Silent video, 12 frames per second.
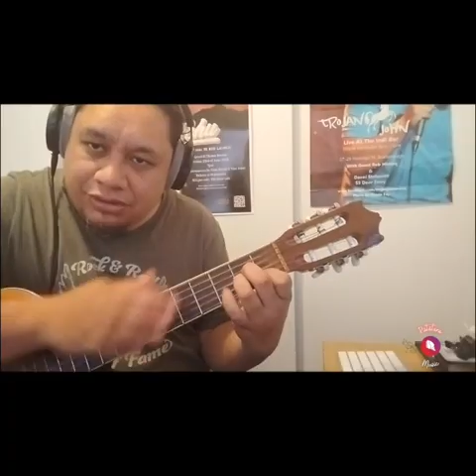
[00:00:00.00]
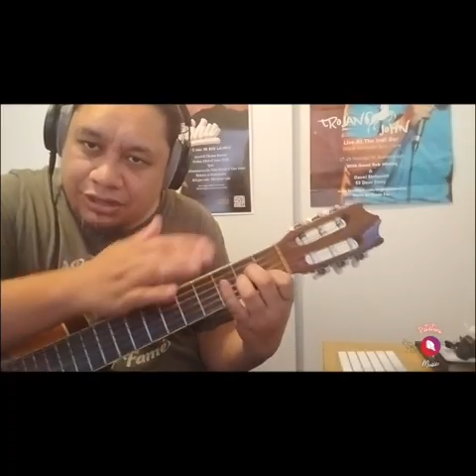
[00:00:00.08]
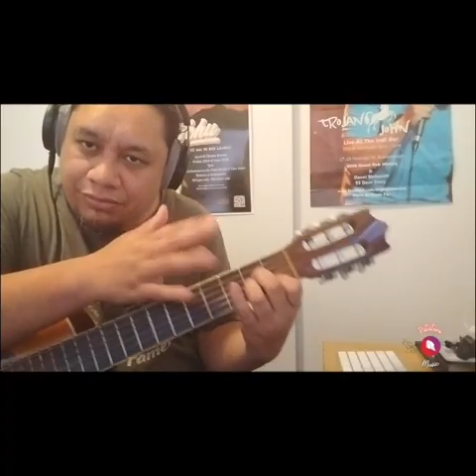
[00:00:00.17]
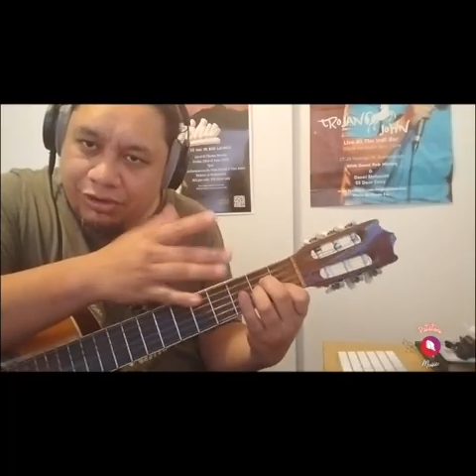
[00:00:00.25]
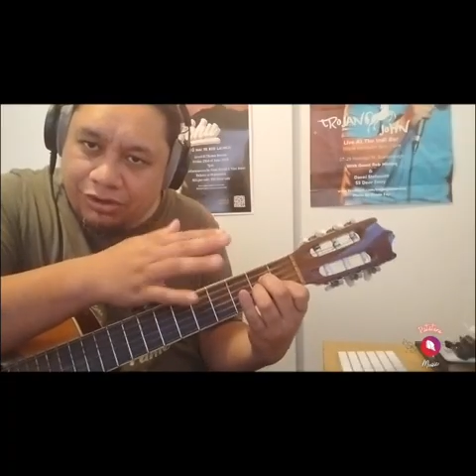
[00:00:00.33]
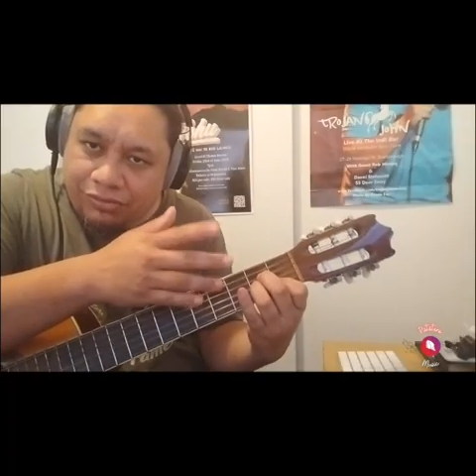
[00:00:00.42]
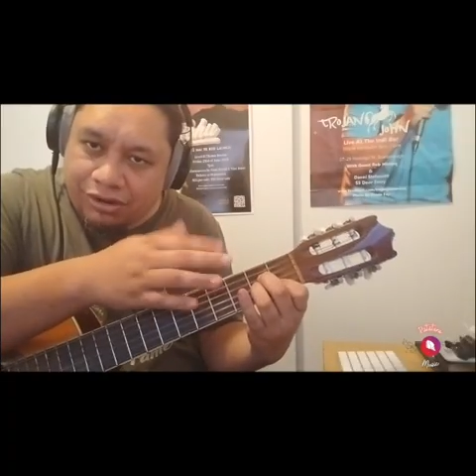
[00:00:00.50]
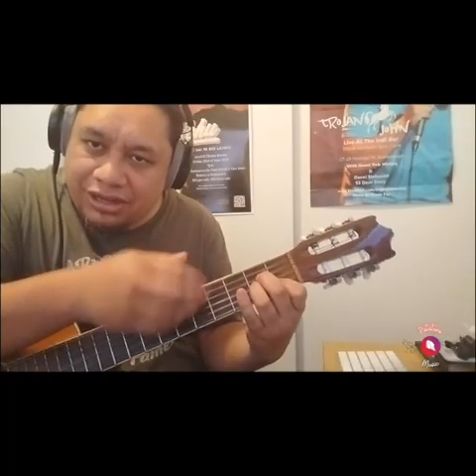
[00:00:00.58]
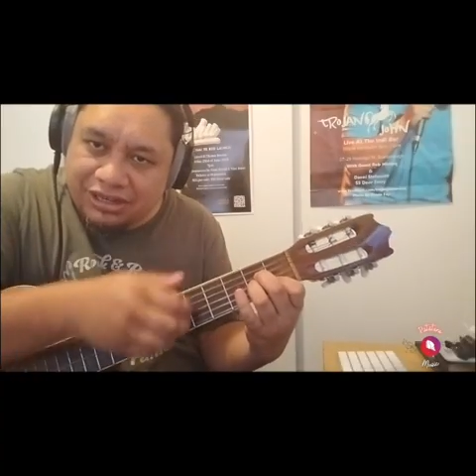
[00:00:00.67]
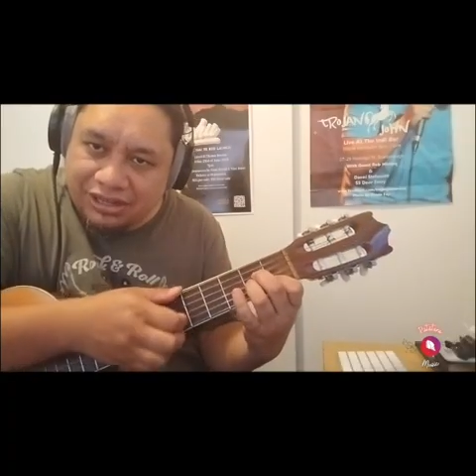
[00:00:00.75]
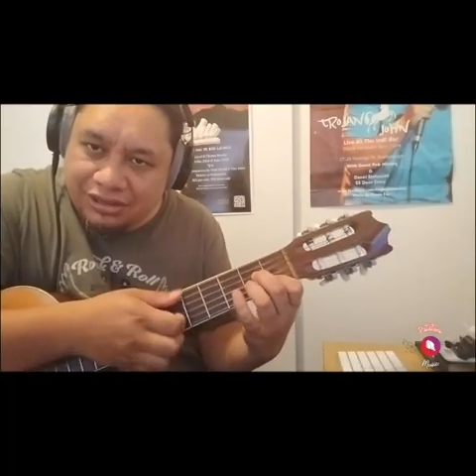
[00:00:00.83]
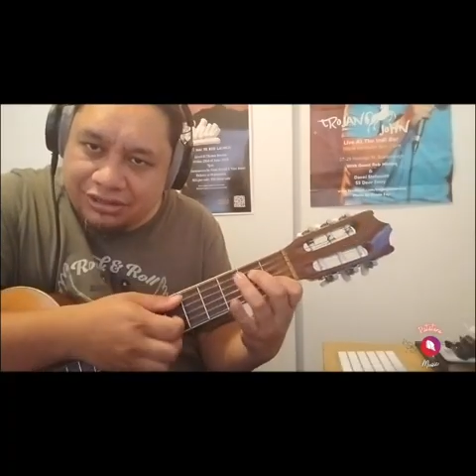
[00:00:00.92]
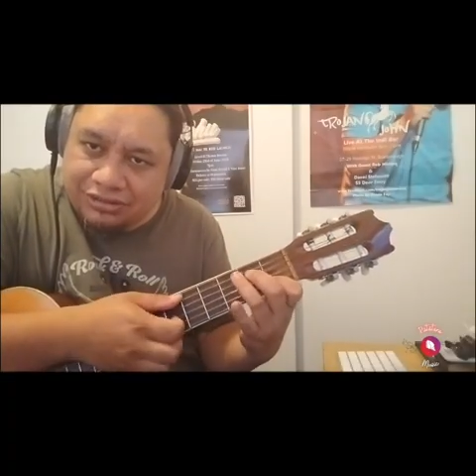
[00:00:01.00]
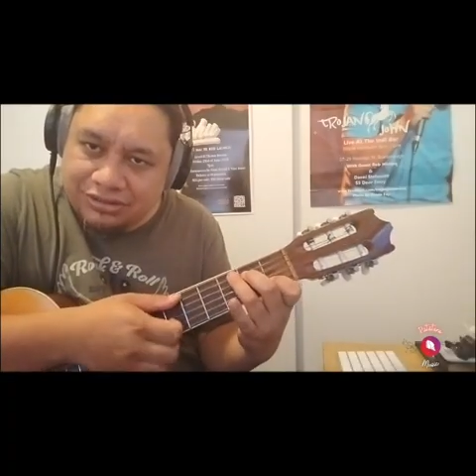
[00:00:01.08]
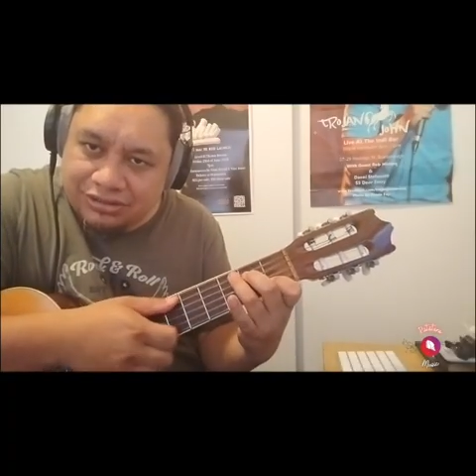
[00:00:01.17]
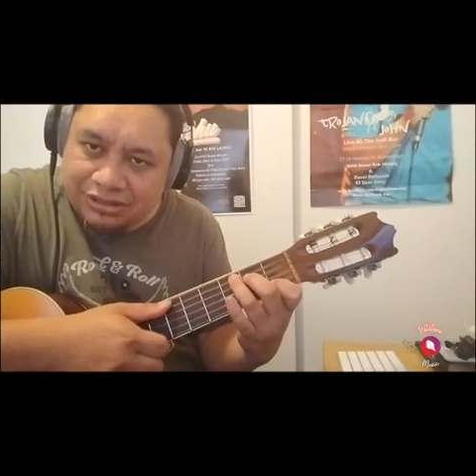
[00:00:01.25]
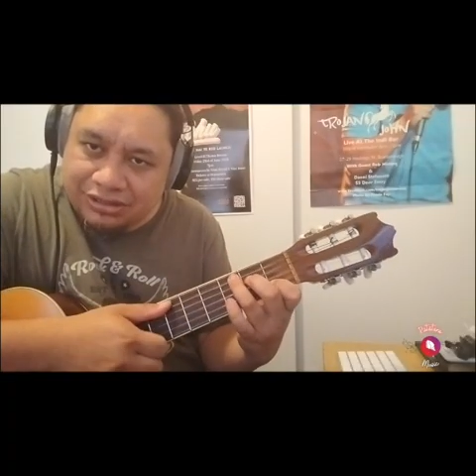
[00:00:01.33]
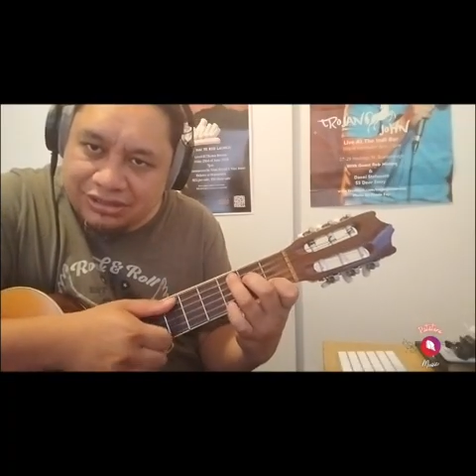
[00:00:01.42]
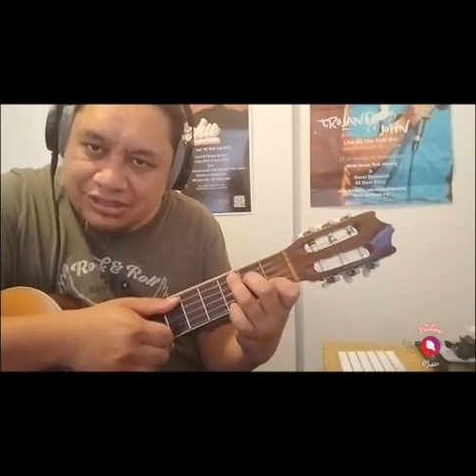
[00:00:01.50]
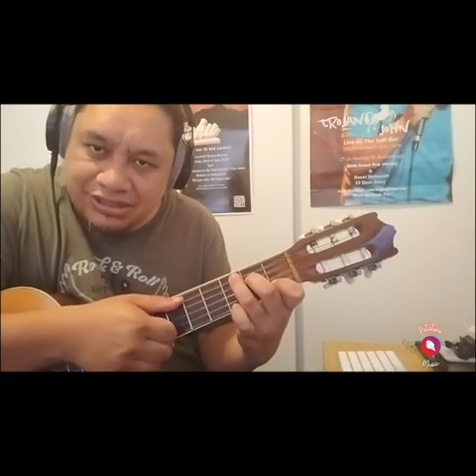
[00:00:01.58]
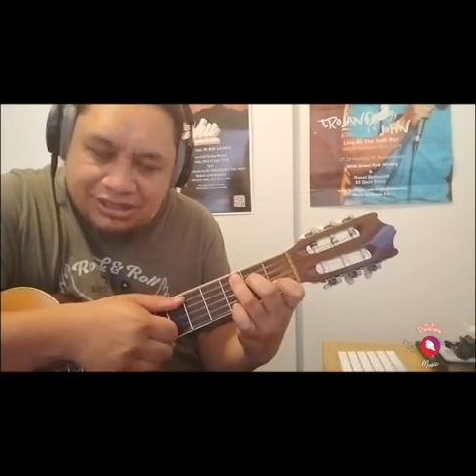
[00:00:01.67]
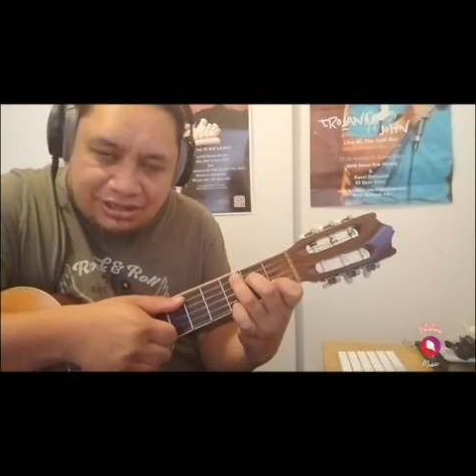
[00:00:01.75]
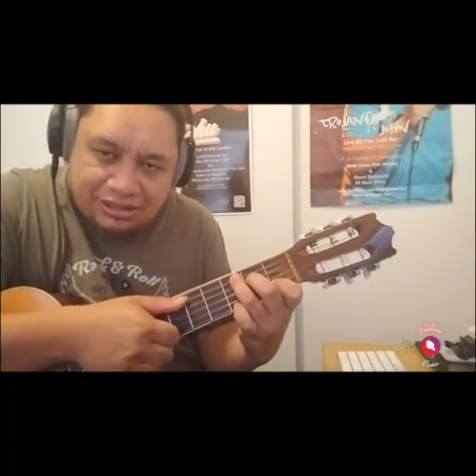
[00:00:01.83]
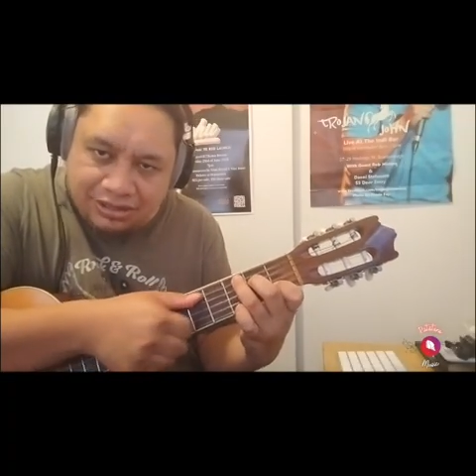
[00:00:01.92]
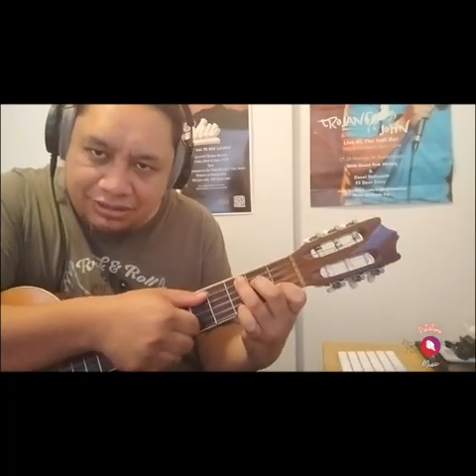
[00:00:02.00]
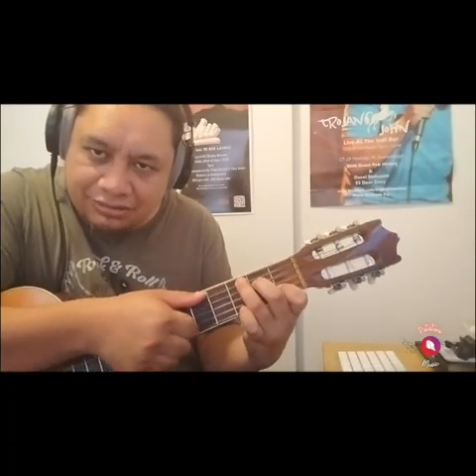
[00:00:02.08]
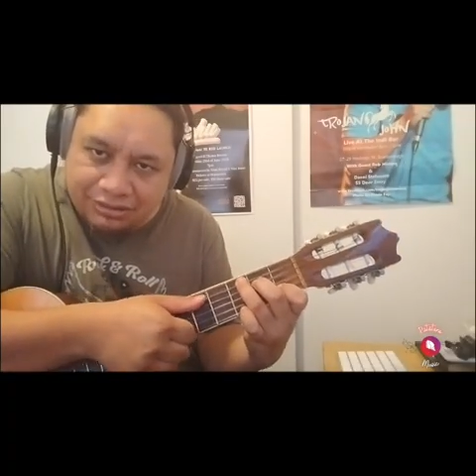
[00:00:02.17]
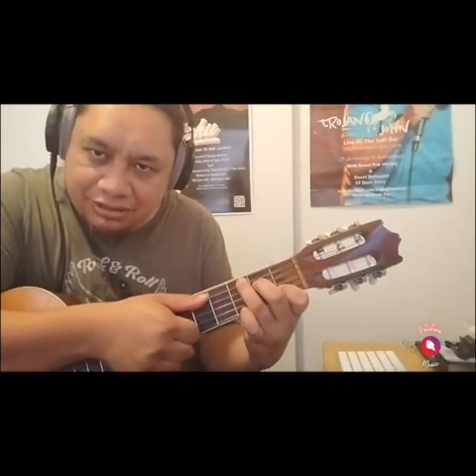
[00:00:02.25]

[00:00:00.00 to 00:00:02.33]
at my right hand, you can see,